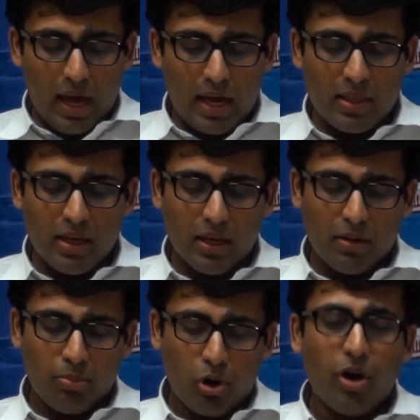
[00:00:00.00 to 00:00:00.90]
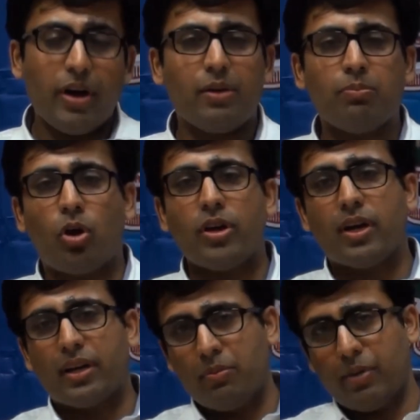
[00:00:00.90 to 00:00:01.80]
Any employer-employee
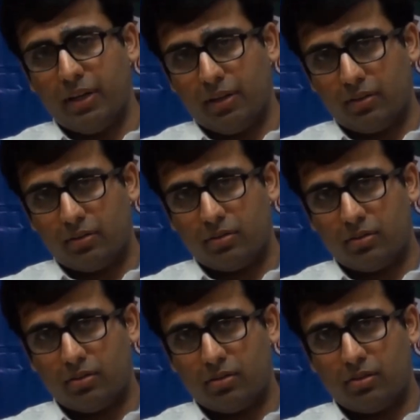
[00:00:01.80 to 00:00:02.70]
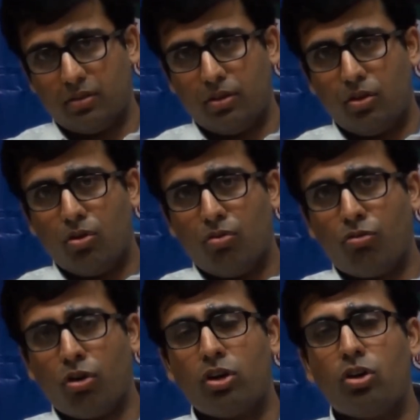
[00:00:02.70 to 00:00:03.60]
agreement
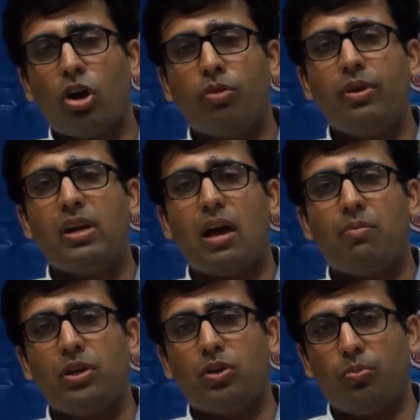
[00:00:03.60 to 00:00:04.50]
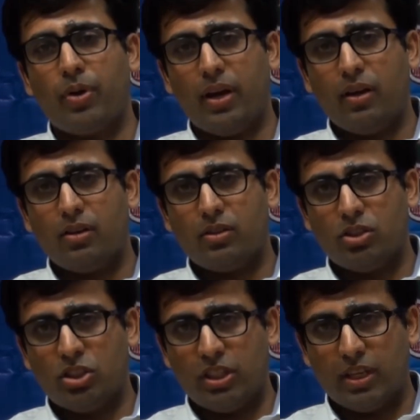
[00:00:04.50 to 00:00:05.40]
would not be liable to pay
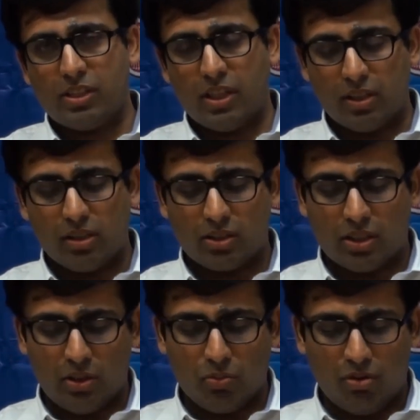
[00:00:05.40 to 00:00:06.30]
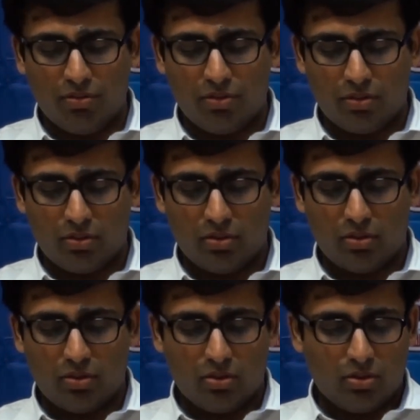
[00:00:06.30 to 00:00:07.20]
GST under the scheme of
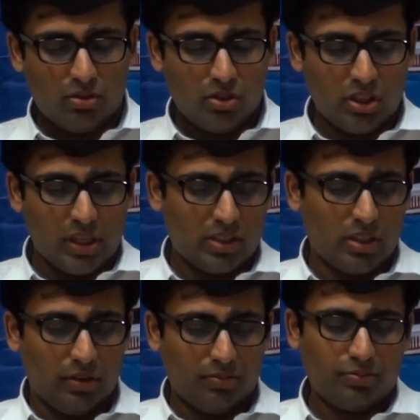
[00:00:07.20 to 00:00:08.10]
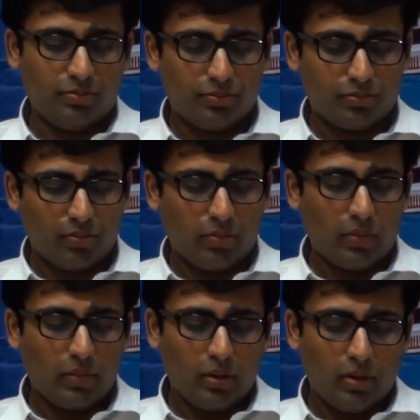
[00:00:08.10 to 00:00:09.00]

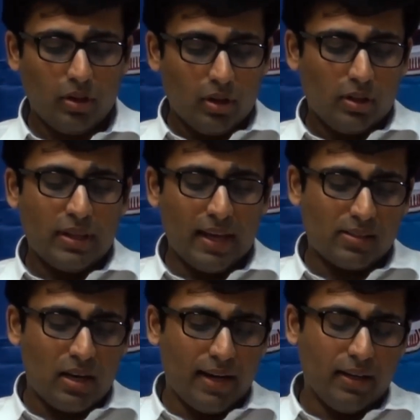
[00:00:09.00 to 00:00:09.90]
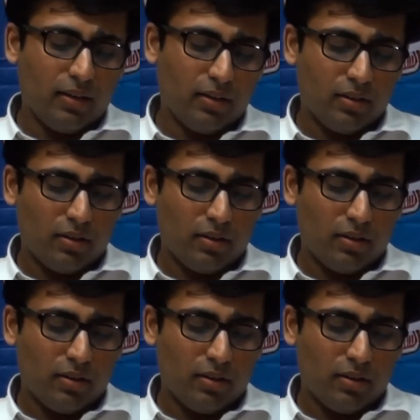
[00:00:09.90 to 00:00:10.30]
GST. Next slide.